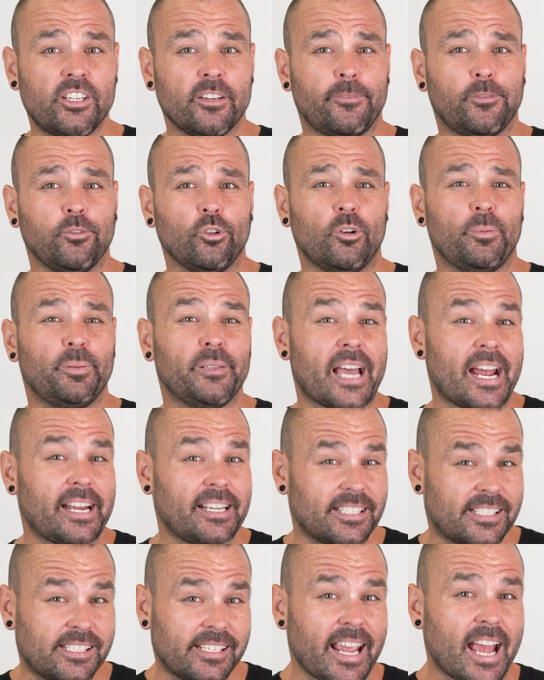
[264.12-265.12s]
your floor plan
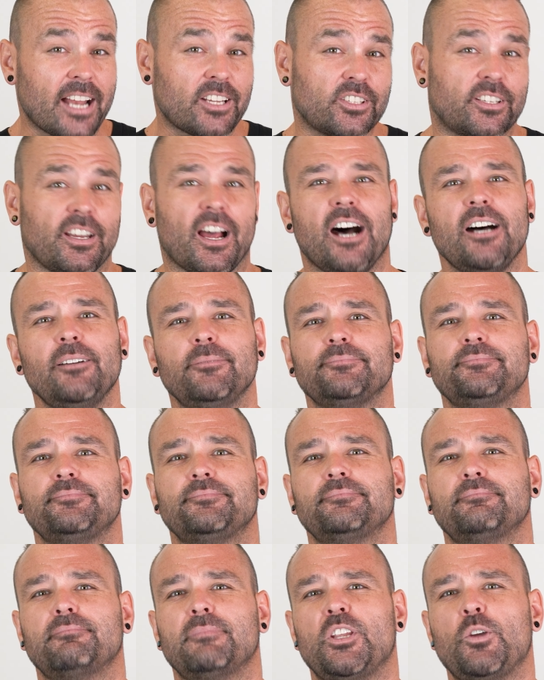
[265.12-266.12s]
is sketched up,
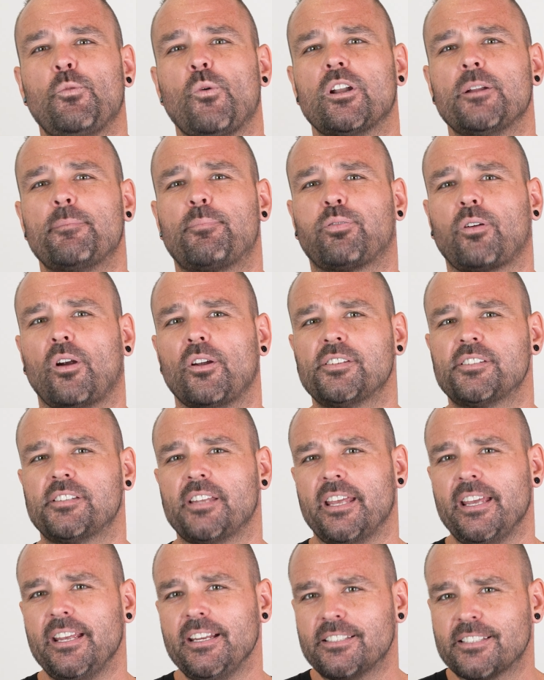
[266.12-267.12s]
you want to
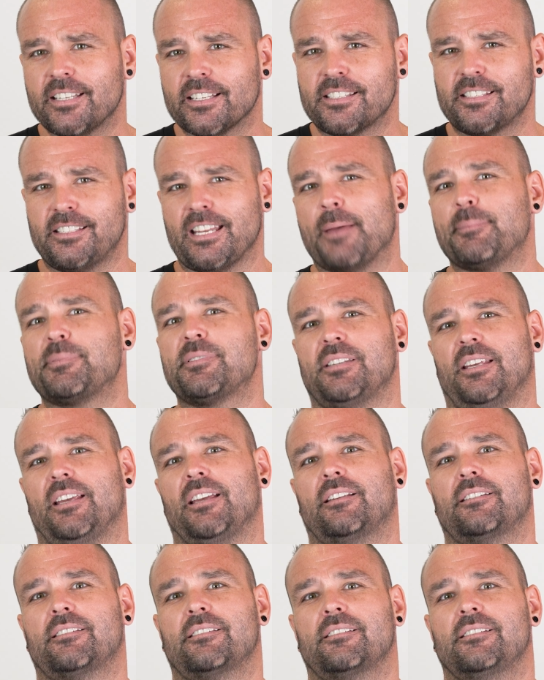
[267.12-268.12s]
proceed to step
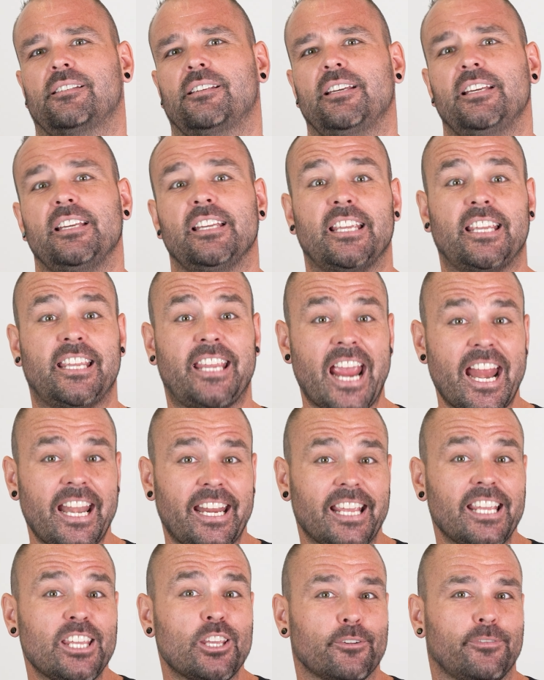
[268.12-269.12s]
6,
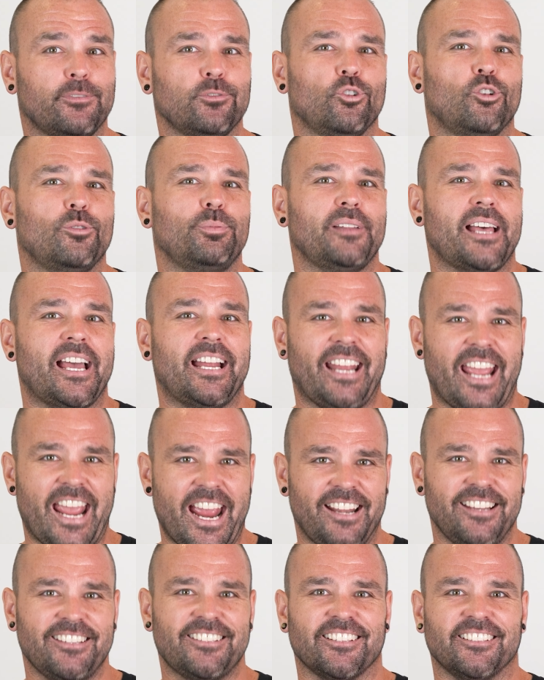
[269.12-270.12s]
getting your floor plan
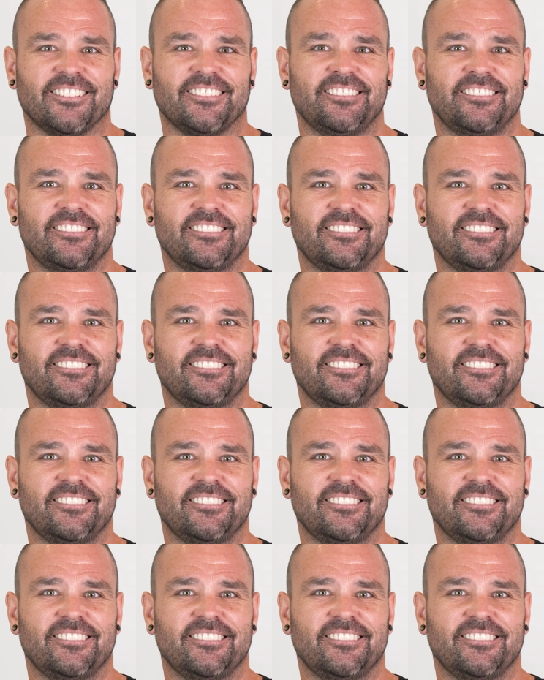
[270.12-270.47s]
edited.